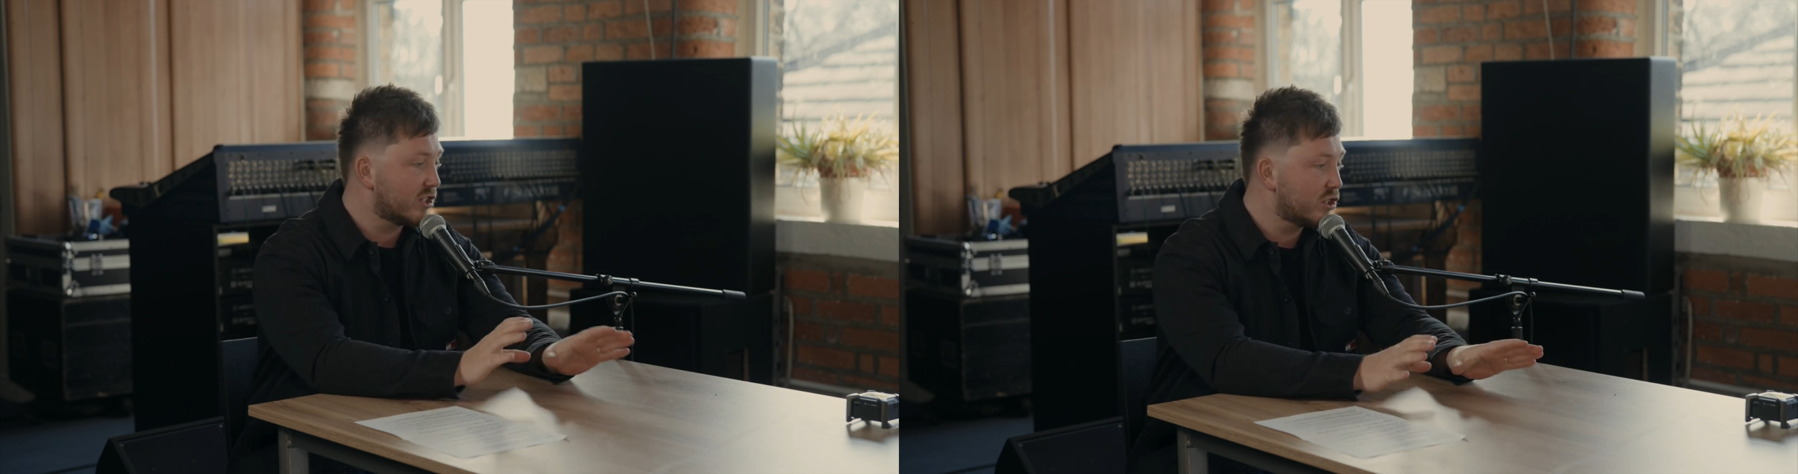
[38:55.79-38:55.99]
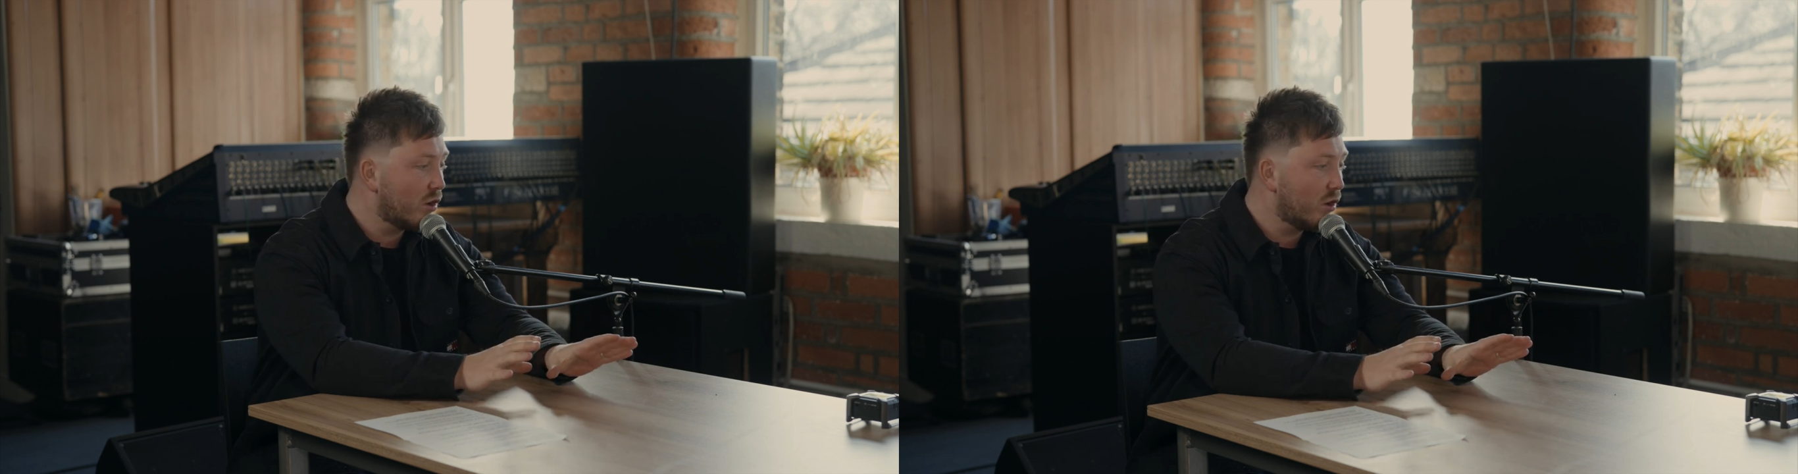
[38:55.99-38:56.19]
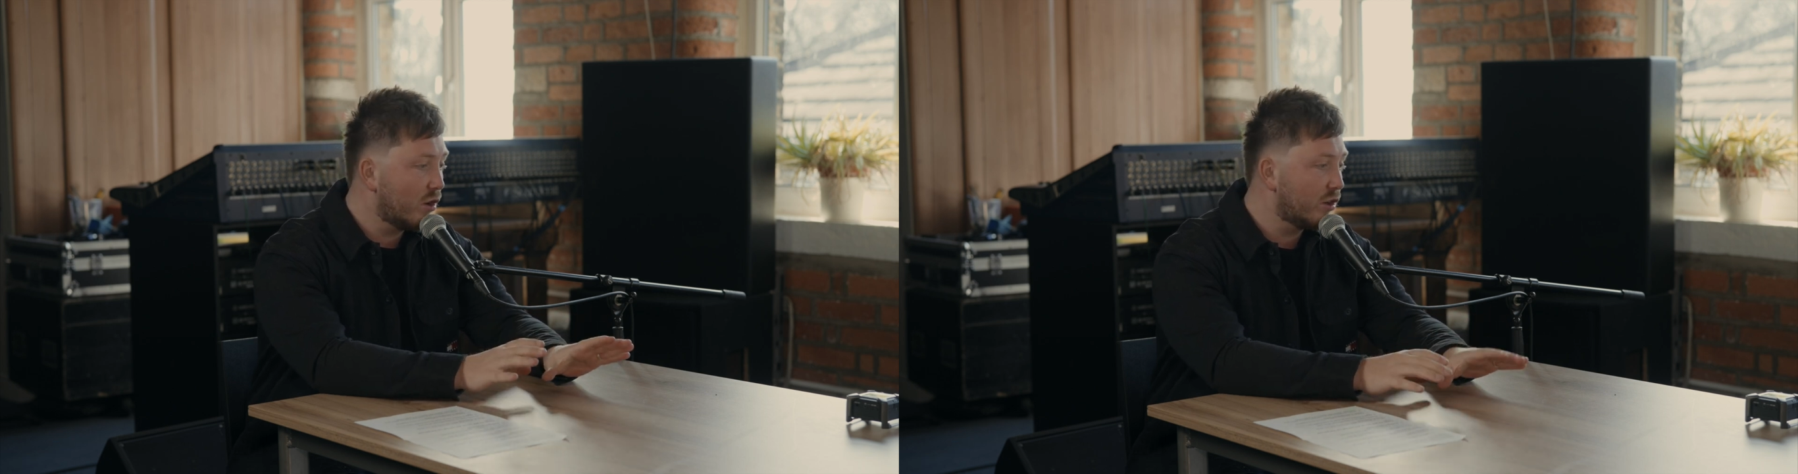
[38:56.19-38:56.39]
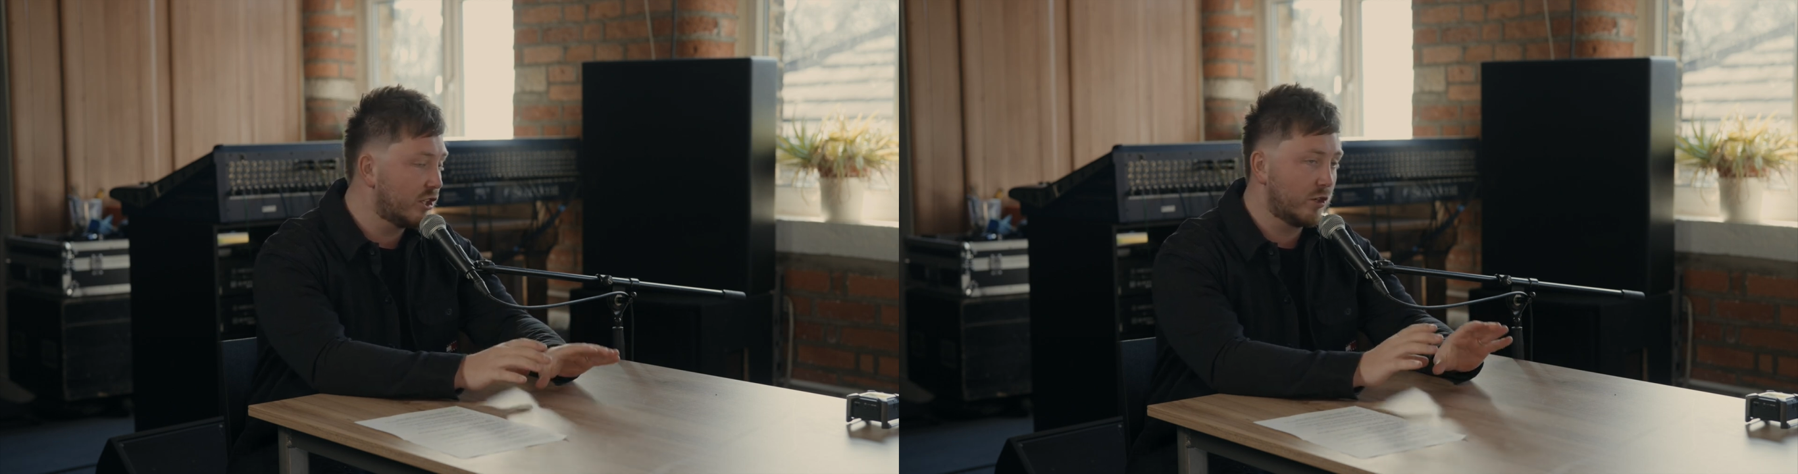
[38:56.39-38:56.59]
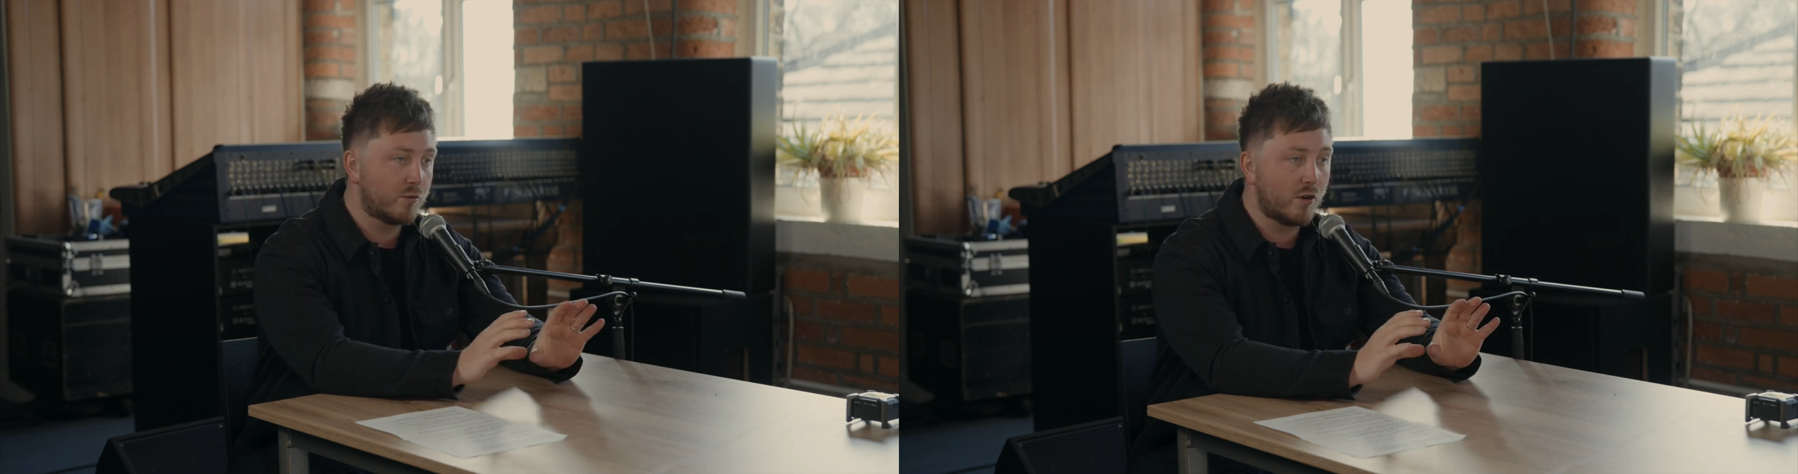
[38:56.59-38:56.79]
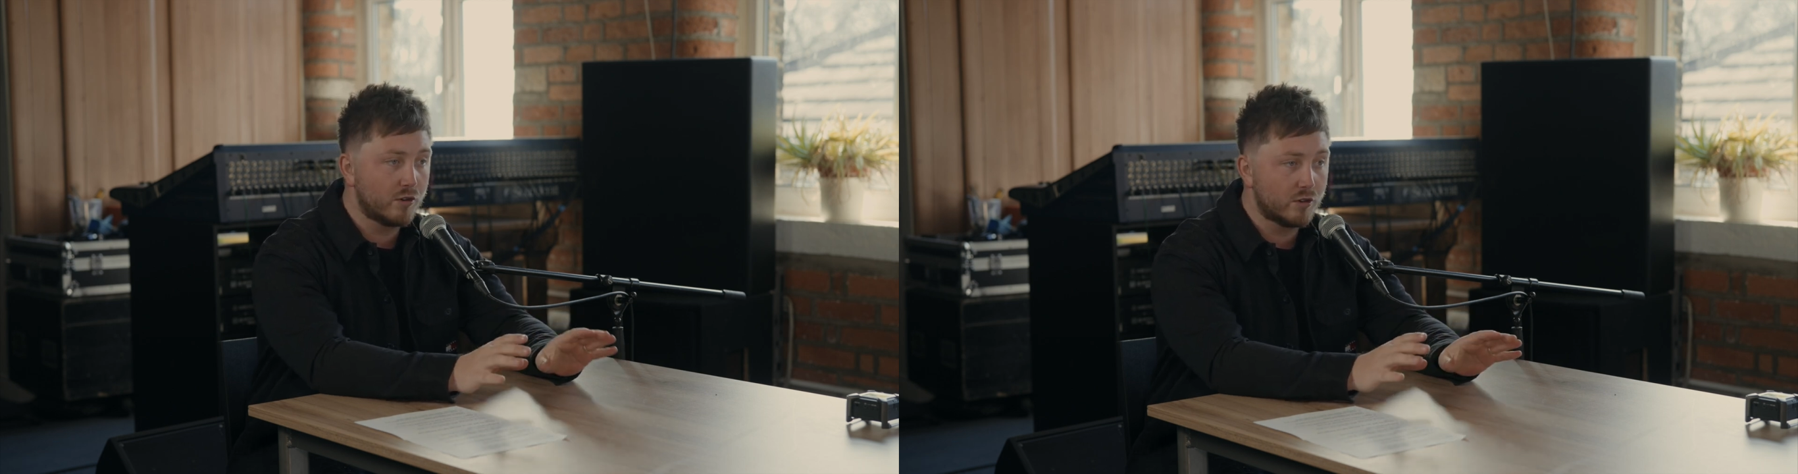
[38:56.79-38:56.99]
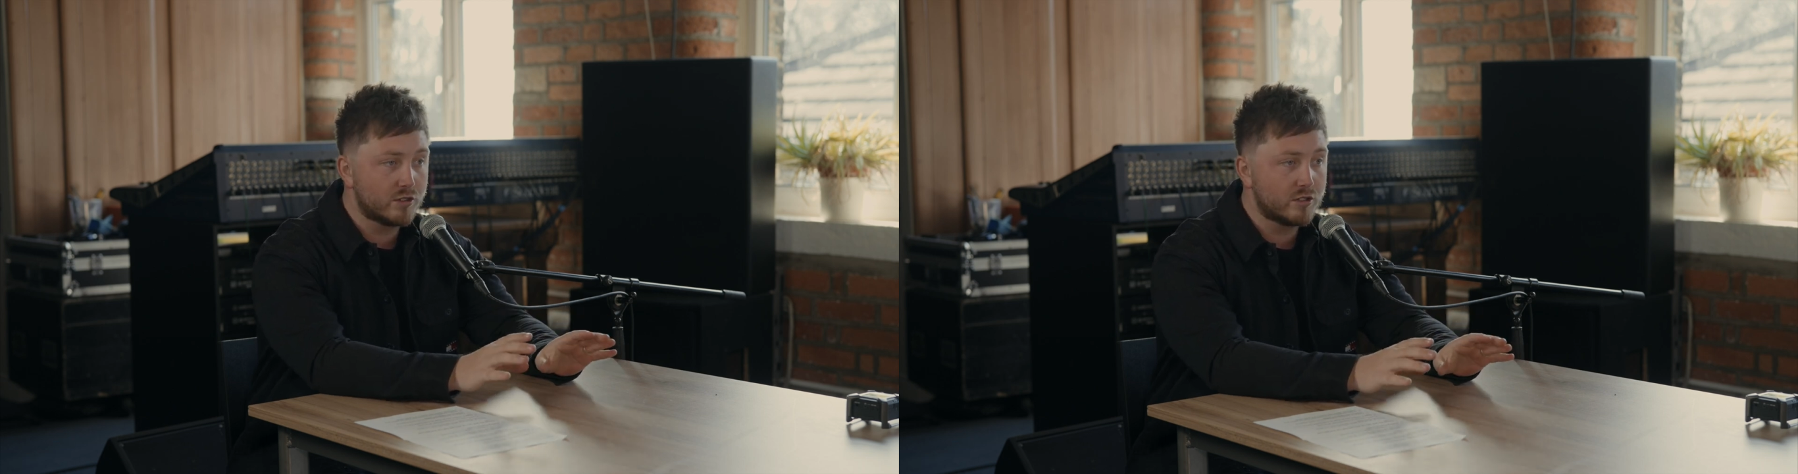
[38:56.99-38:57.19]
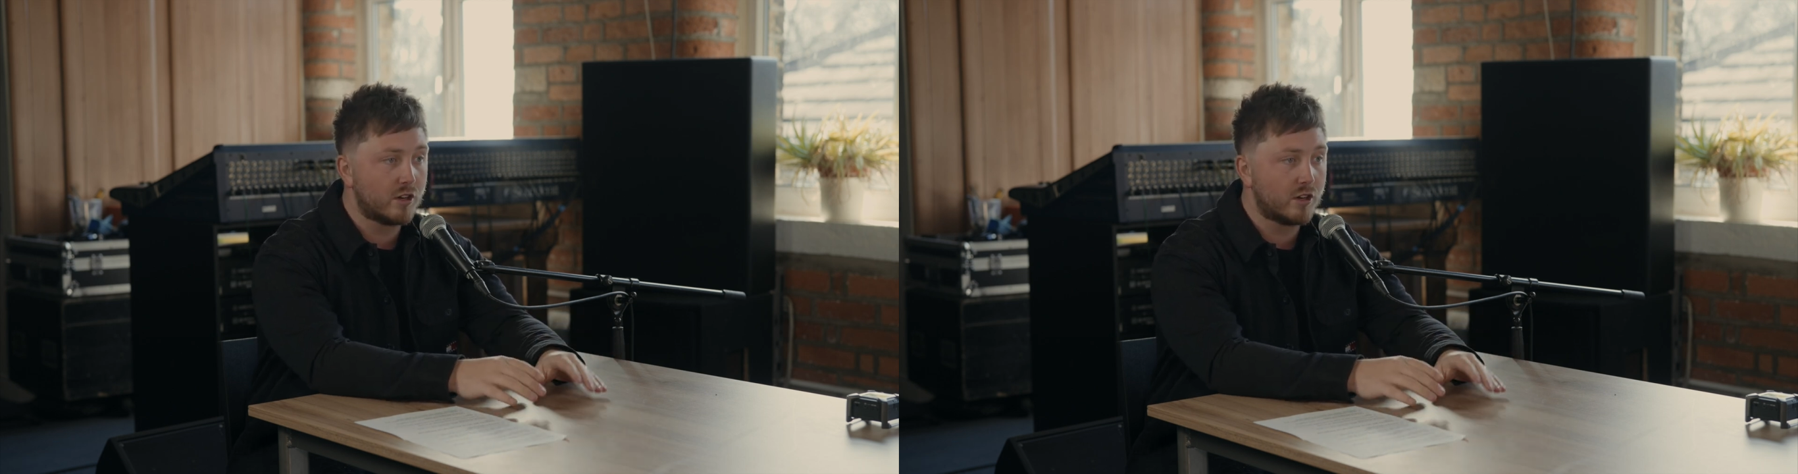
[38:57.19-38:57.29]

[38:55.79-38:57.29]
store, your new products.